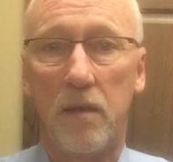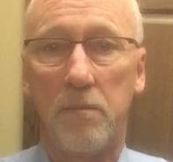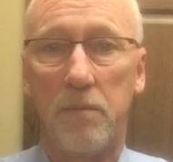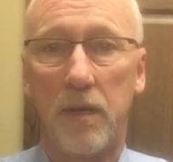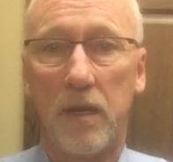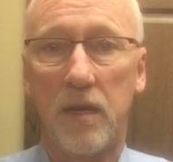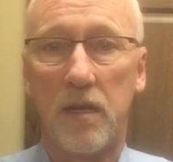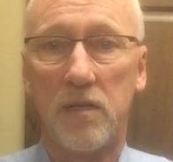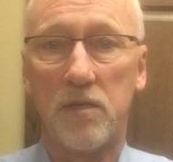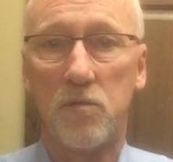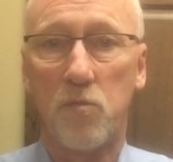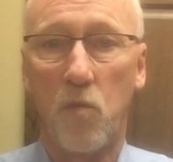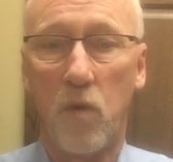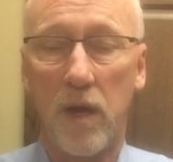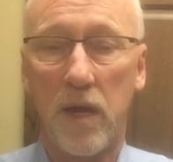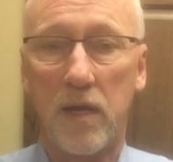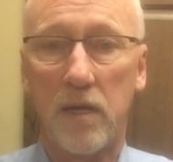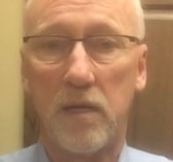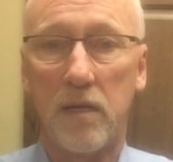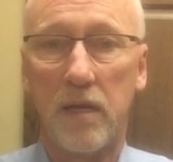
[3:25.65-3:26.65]
because
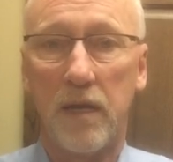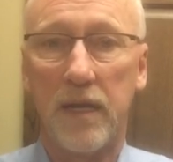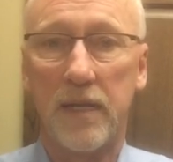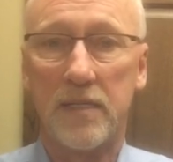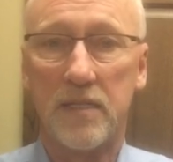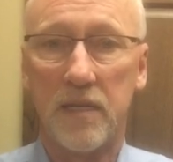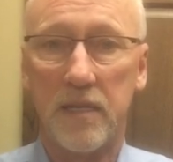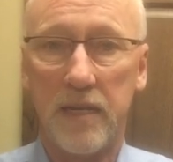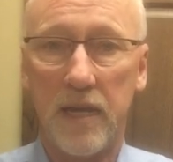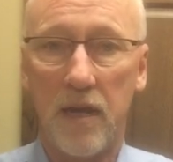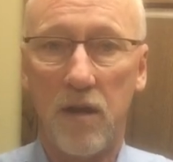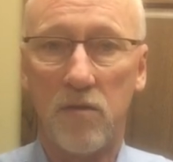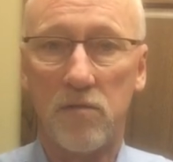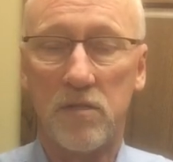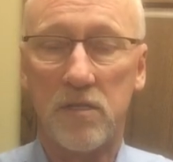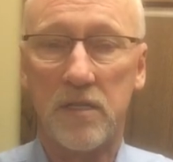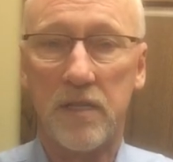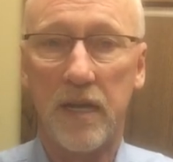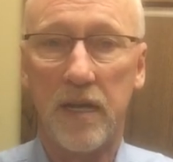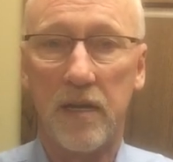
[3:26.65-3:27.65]
when it's
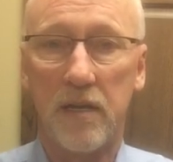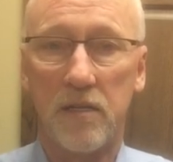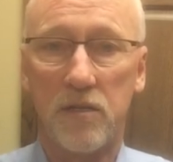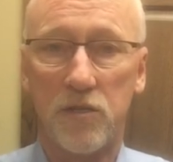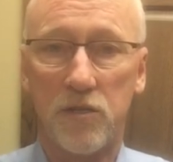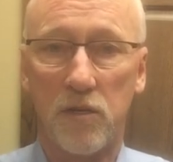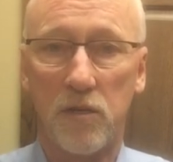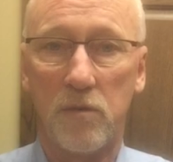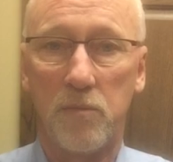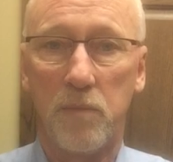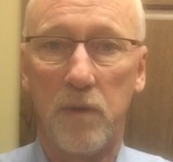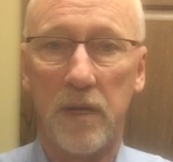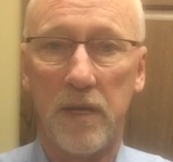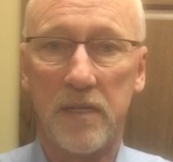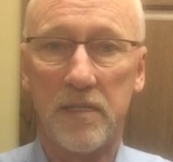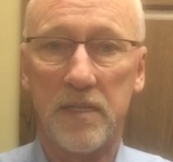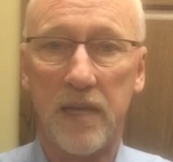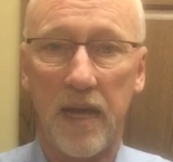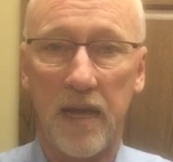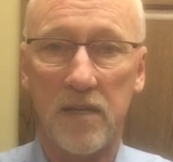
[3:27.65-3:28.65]
announced that a certain
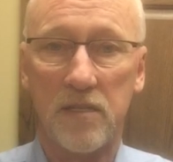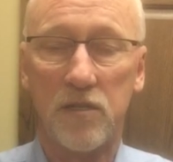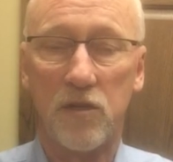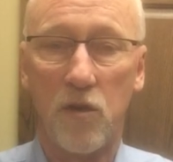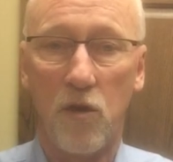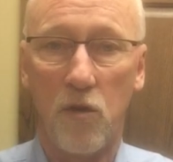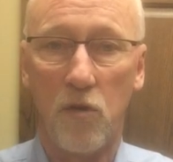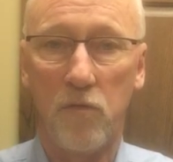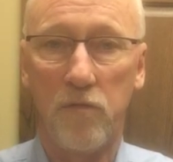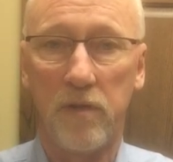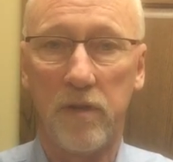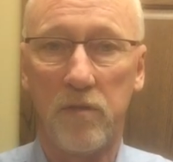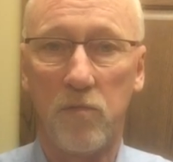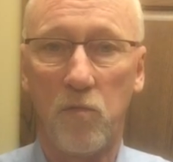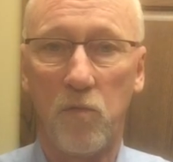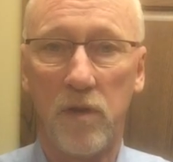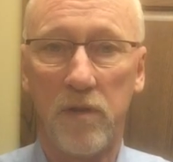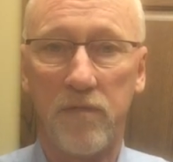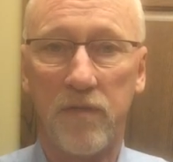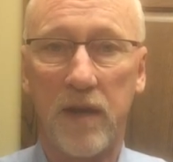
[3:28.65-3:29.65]
place has COVID,
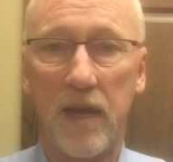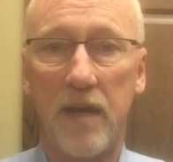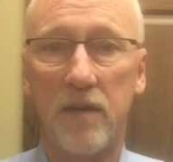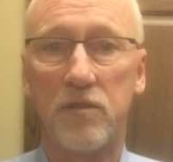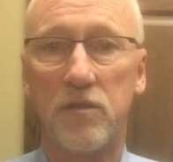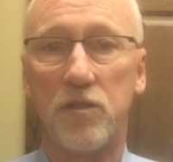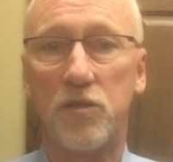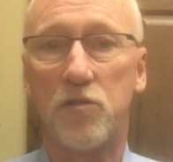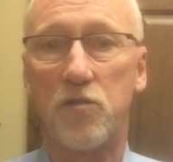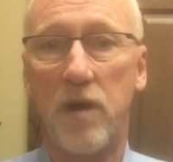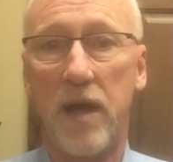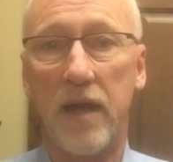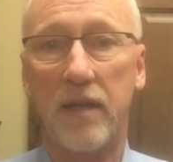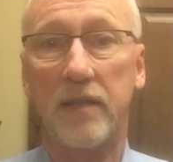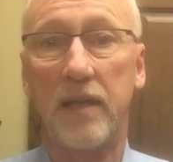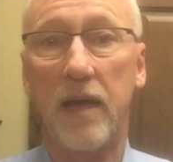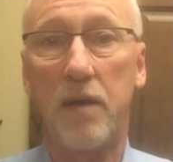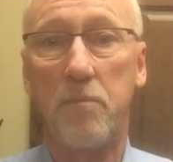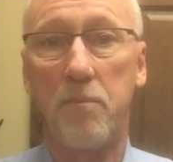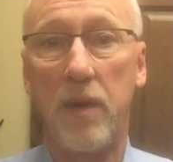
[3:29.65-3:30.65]
we've got to track
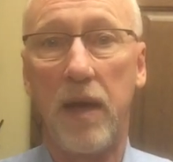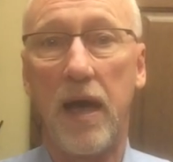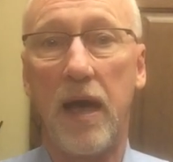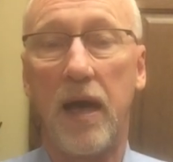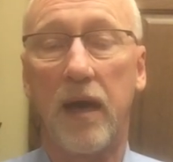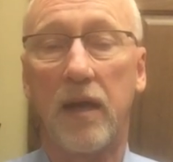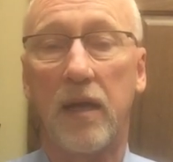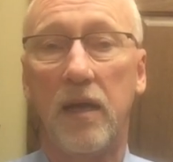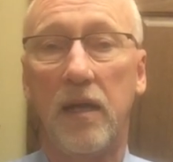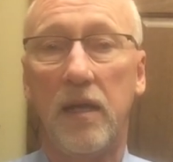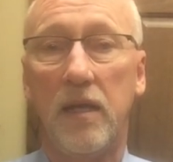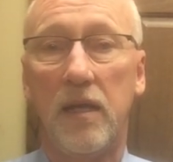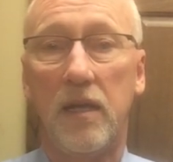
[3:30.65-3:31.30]
that back